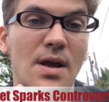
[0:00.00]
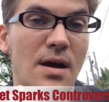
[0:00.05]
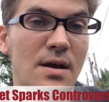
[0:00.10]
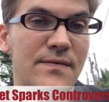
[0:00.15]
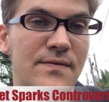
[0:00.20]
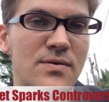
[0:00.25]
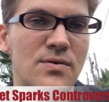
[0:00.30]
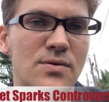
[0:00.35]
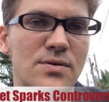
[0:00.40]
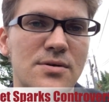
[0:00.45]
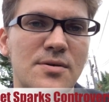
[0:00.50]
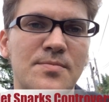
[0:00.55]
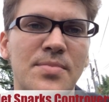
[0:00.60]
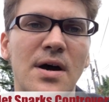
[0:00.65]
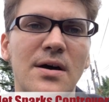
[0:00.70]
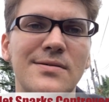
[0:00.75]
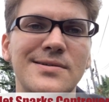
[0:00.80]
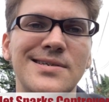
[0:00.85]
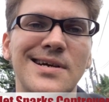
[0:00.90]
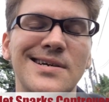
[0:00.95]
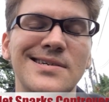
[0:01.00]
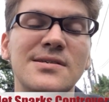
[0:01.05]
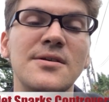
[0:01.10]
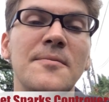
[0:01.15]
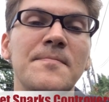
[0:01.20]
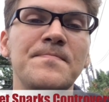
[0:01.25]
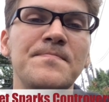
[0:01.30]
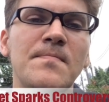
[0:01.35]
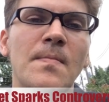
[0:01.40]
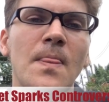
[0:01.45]
I of course apologize.
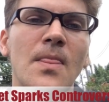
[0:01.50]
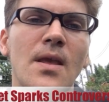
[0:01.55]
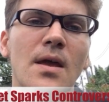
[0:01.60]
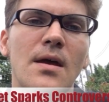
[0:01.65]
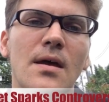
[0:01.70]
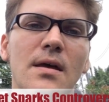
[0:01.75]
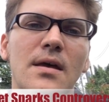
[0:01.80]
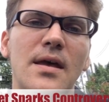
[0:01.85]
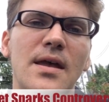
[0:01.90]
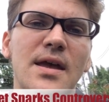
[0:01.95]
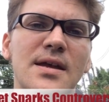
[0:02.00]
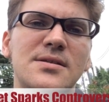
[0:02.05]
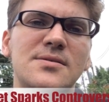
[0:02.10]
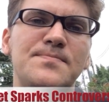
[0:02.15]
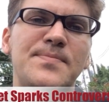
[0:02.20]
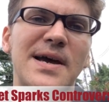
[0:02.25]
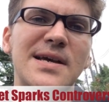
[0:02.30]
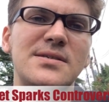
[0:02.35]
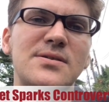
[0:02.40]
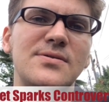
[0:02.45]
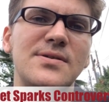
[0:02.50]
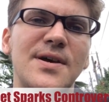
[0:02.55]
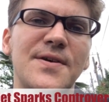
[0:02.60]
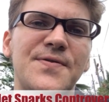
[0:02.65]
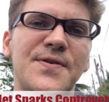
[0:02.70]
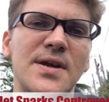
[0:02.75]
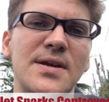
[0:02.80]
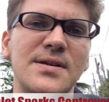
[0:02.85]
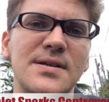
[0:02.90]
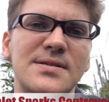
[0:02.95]
It's basically a
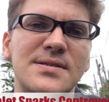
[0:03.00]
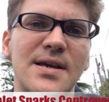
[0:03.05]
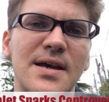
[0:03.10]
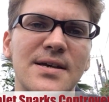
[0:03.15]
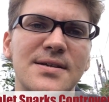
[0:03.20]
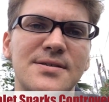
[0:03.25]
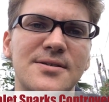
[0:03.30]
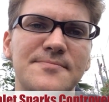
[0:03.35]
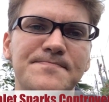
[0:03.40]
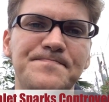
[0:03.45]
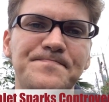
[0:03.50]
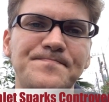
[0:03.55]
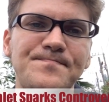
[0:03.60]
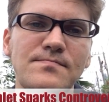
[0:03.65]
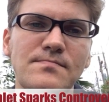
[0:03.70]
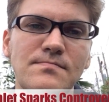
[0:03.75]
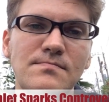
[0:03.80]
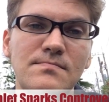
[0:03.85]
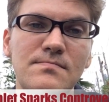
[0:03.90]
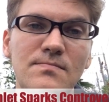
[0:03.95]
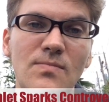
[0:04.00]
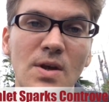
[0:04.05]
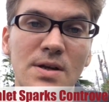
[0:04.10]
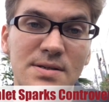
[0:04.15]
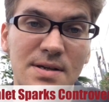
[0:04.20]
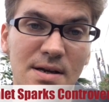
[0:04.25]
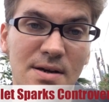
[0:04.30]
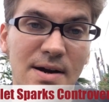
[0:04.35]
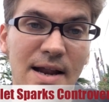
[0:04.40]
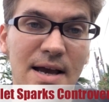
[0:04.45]
thing that says
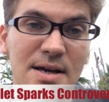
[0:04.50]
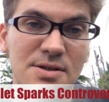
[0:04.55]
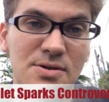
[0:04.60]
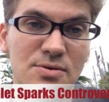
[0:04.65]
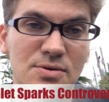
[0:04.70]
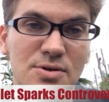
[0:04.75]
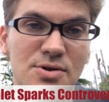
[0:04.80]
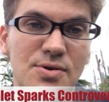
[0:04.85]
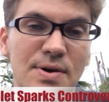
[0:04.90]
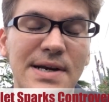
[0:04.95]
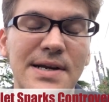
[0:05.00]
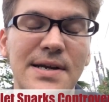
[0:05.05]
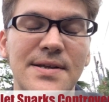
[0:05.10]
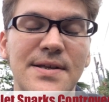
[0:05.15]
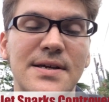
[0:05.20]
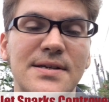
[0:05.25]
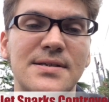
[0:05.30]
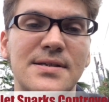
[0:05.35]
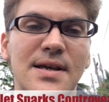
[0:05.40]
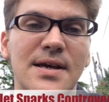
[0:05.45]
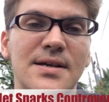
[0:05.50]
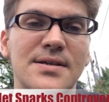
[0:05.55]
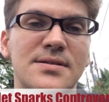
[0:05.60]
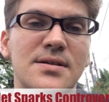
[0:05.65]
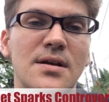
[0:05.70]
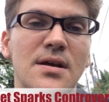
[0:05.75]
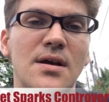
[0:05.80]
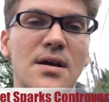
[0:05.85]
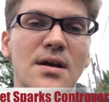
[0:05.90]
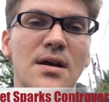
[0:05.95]
it's an international treaty that
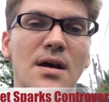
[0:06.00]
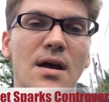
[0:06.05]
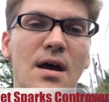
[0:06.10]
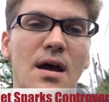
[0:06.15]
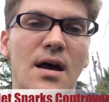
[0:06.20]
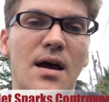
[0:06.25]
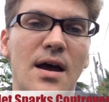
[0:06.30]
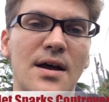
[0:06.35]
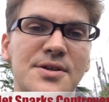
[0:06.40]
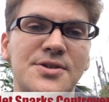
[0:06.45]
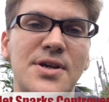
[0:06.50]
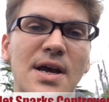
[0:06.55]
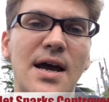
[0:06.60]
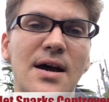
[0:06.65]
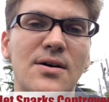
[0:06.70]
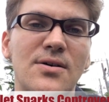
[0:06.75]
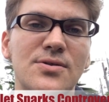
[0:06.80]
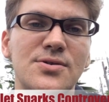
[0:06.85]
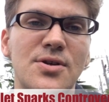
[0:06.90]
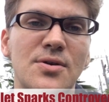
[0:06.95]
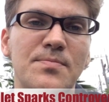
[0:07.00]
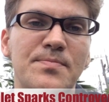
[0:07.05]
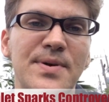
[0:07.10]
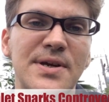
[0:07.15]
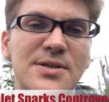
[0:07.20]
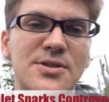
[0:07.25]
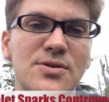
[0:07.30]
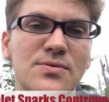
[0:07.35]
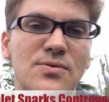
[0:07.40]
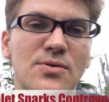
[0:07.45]
says a child's
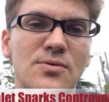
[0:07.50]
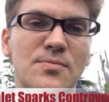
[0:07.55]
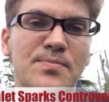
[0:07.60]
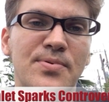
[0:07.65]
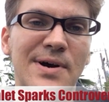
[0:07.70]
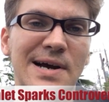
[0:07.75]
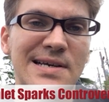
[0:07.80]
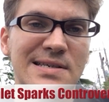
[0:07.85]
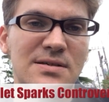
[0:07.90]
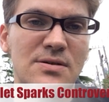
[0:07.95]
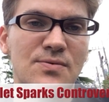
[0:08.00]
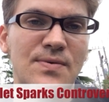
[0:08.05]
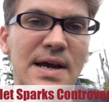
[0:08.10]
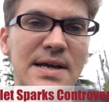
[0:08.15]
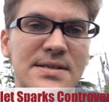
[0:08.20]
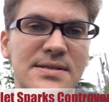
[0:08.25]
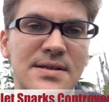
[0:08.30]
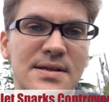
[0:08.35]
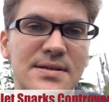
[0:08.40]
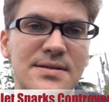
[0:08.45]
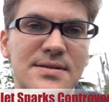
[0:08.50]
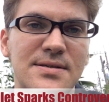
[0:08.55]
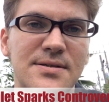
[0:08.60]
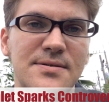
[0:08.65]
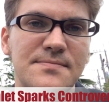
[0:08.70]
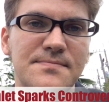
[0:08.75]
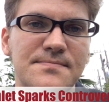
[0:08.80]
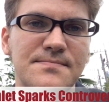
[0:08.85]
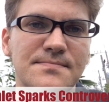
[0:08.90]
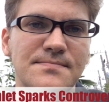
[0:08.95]
habitual place of residence